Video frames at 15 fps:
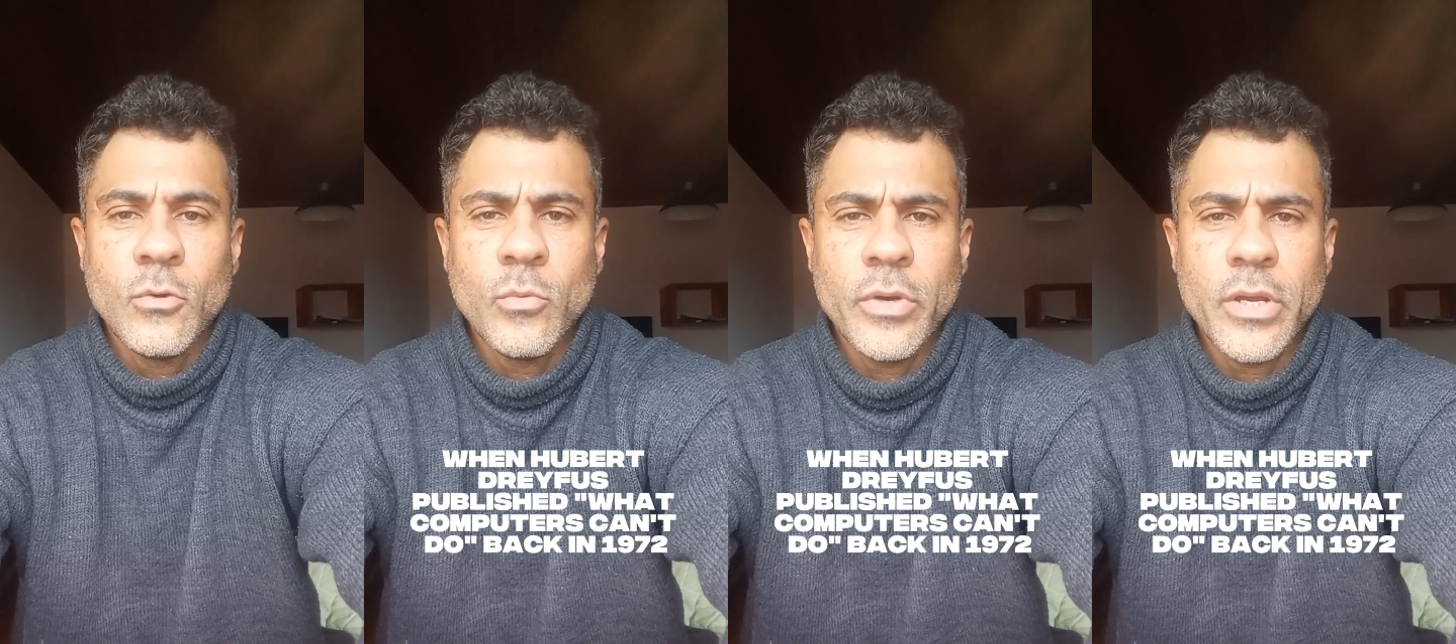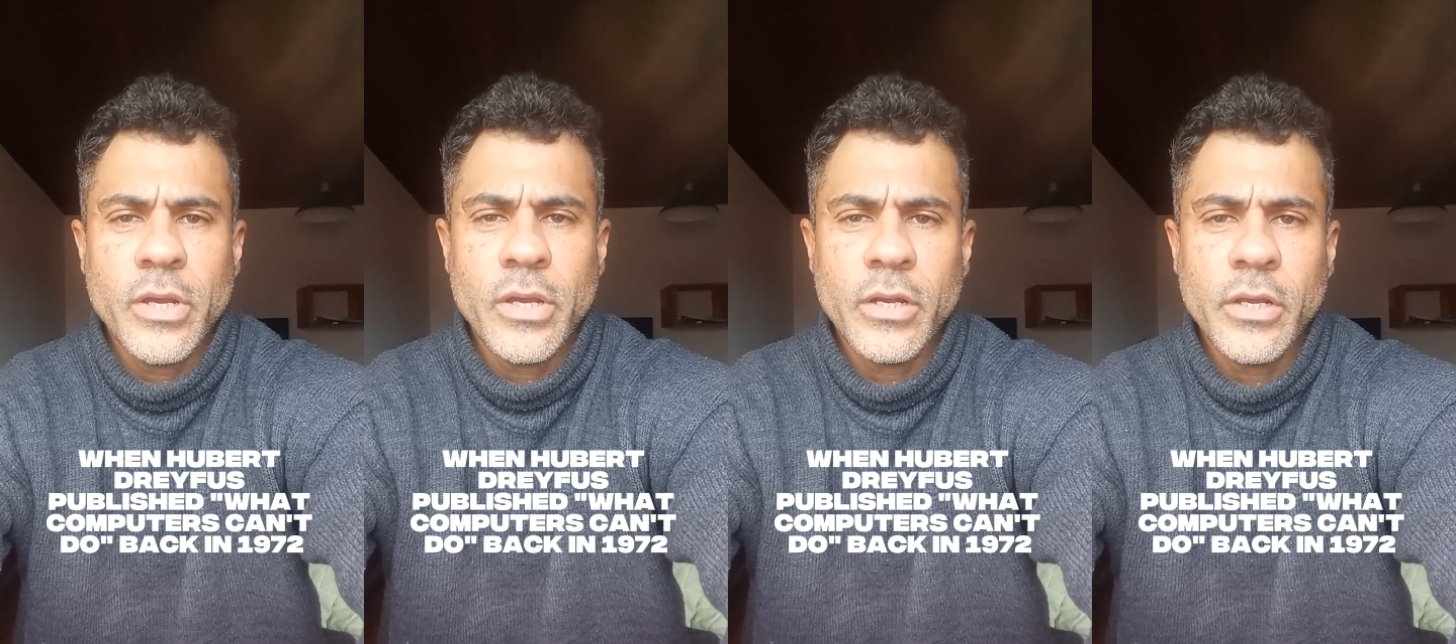
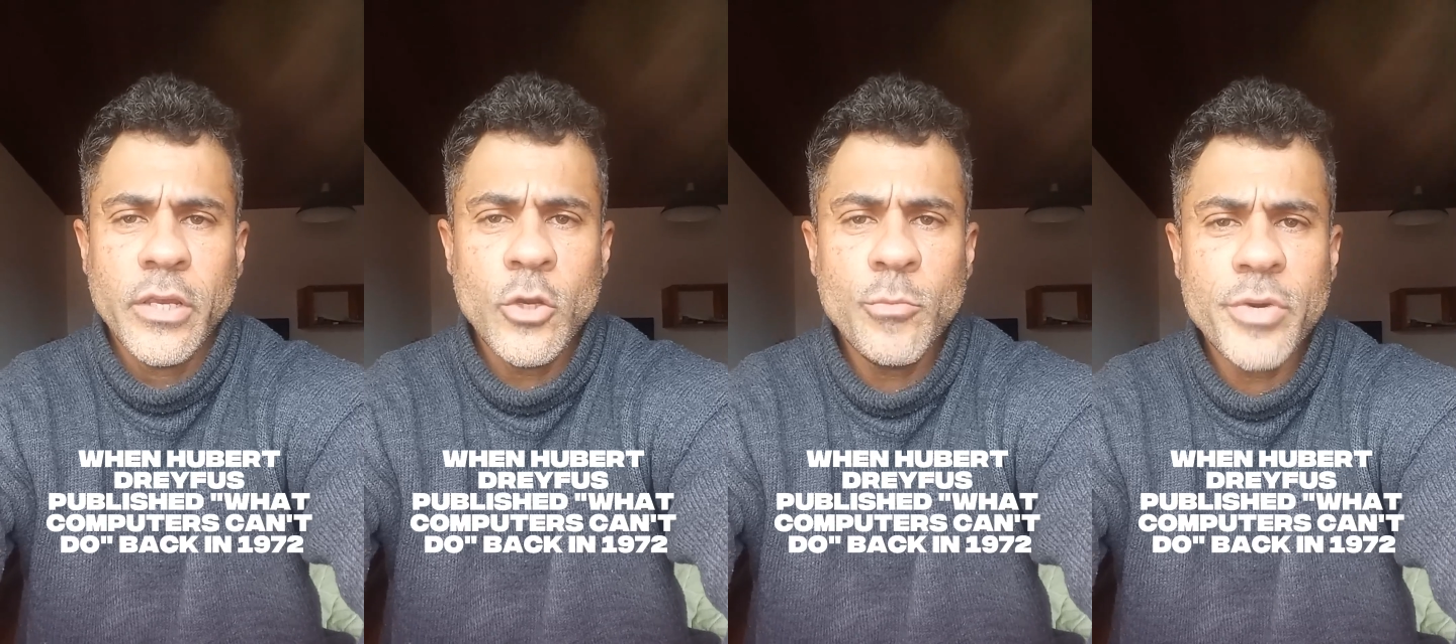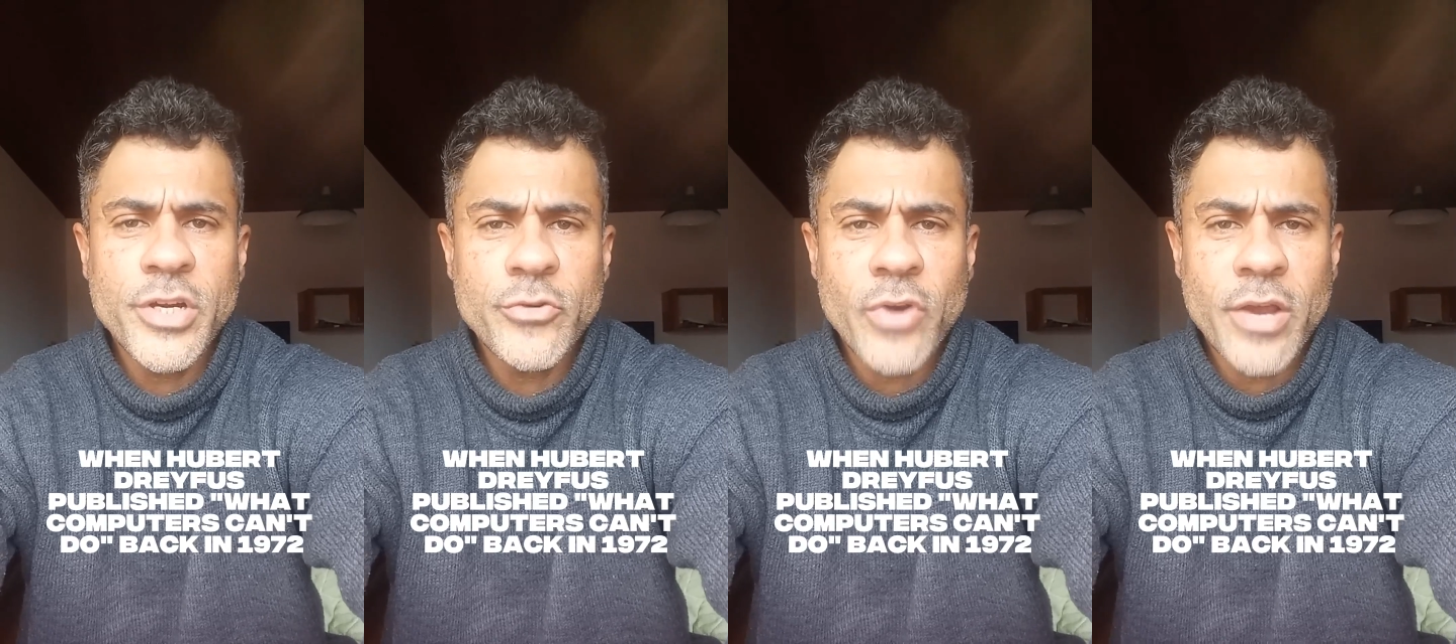When
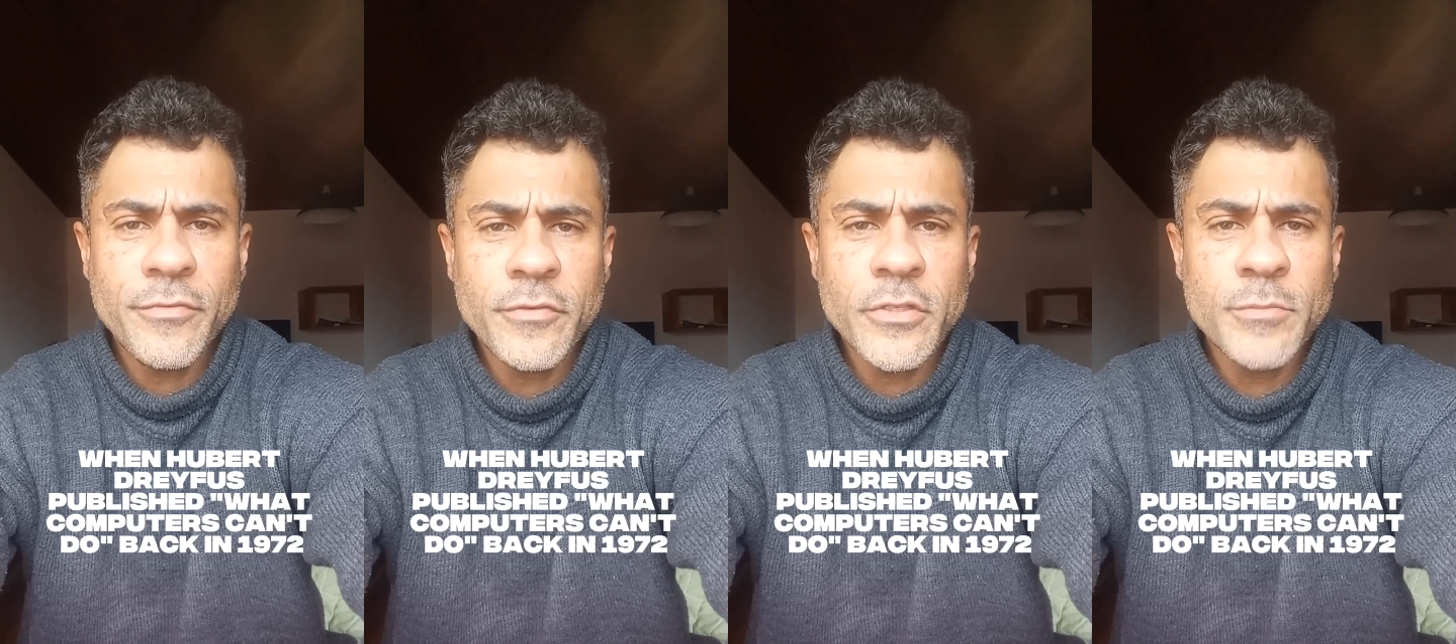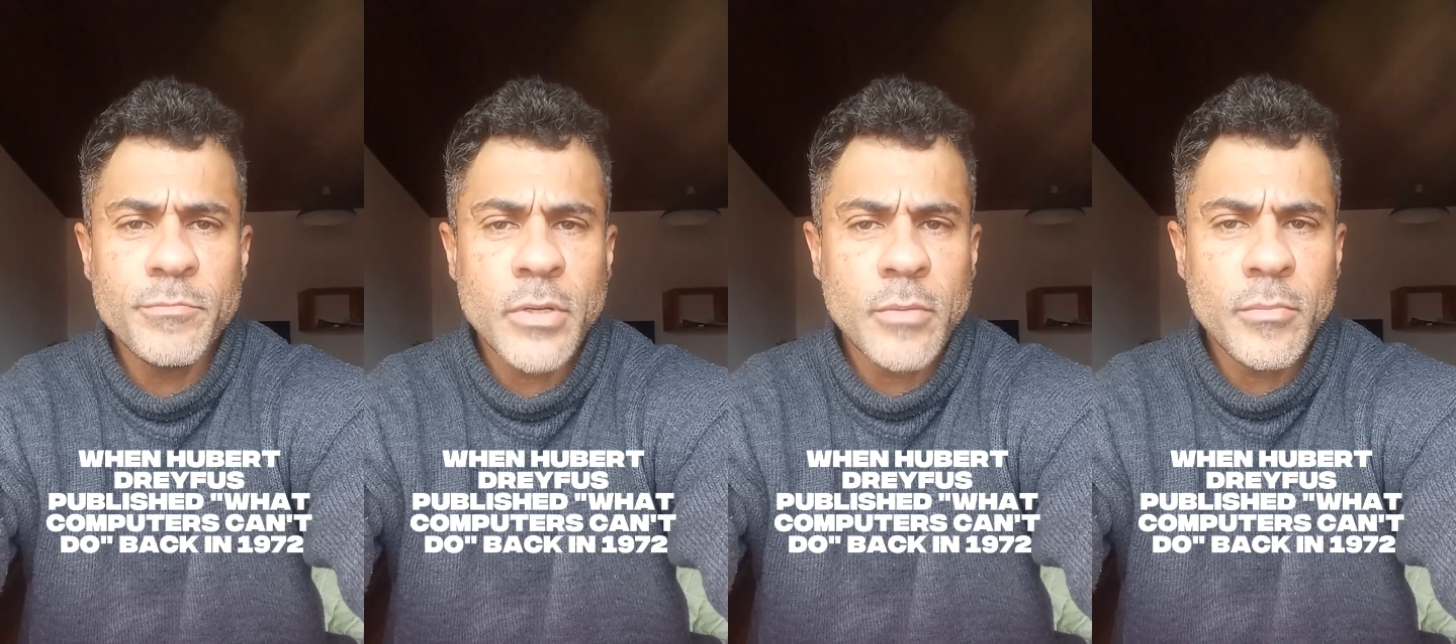Hubert
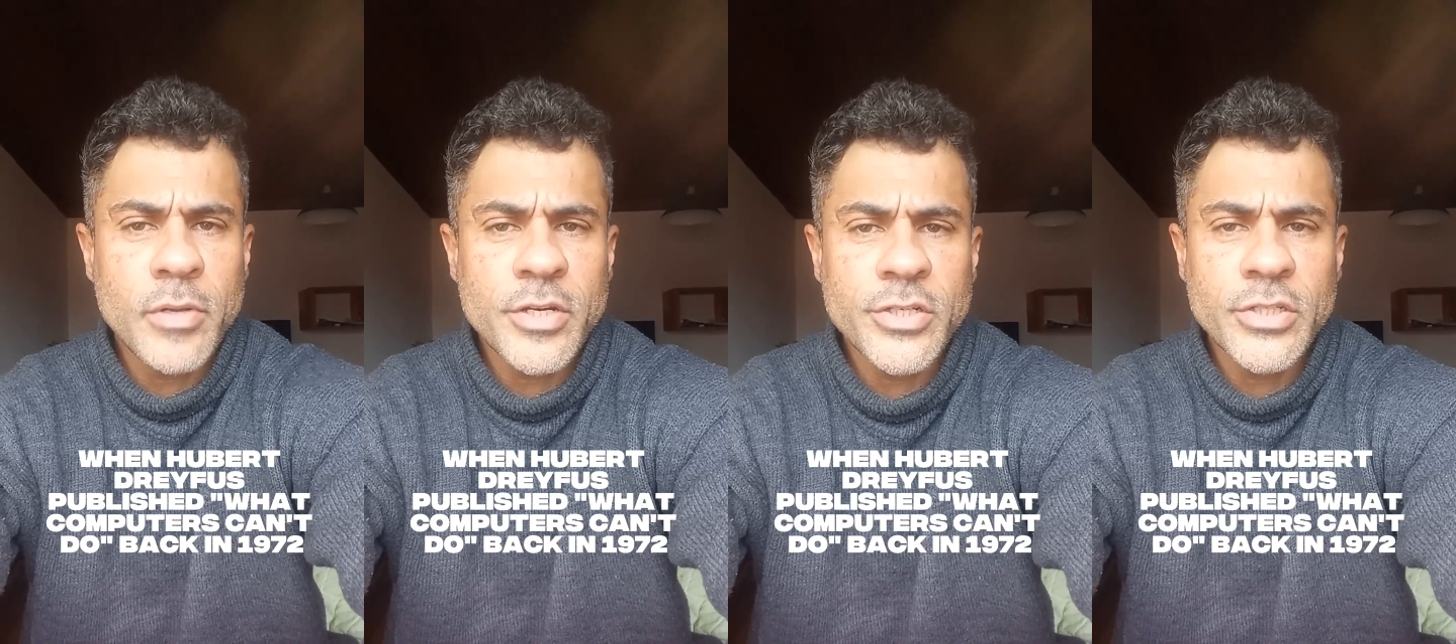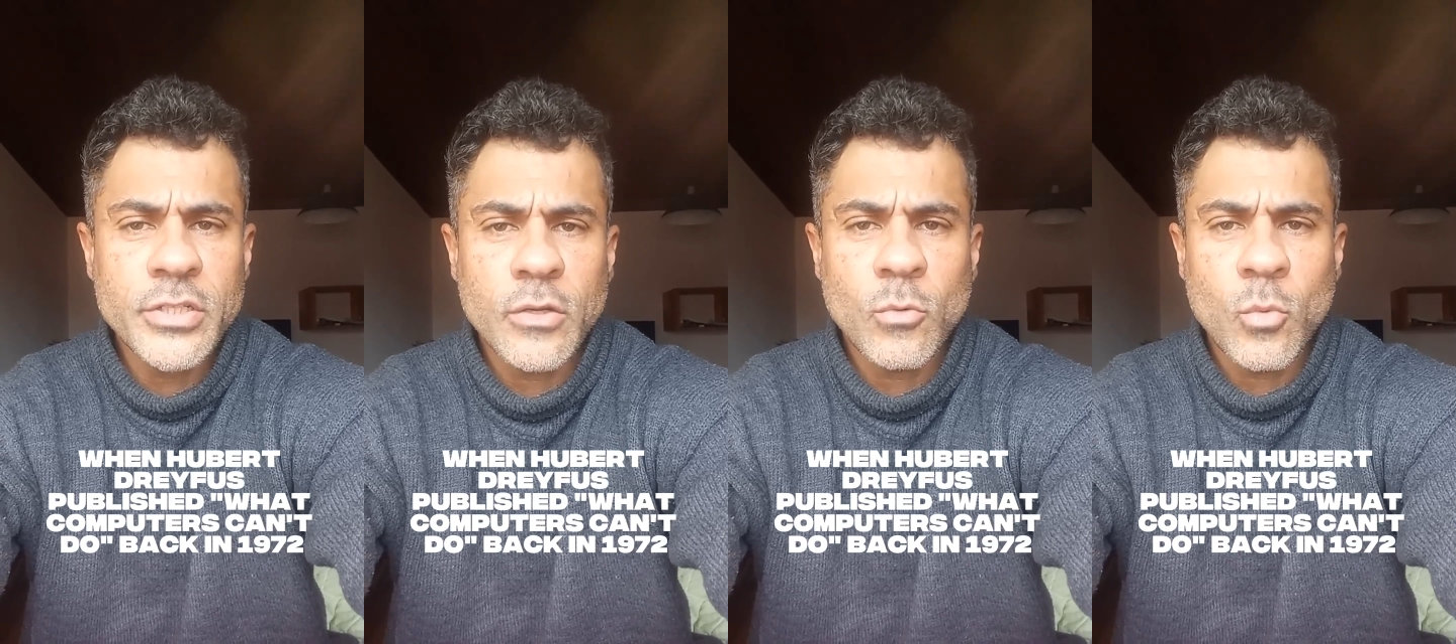Dreyfus published